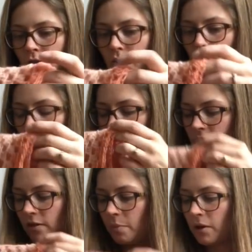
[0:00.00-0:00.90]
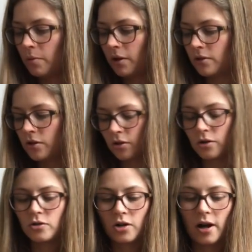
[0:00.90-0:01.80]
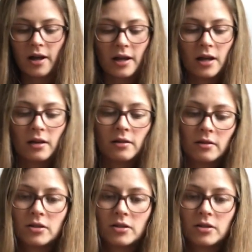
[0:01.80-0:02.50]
term goals. I've been wanting to try and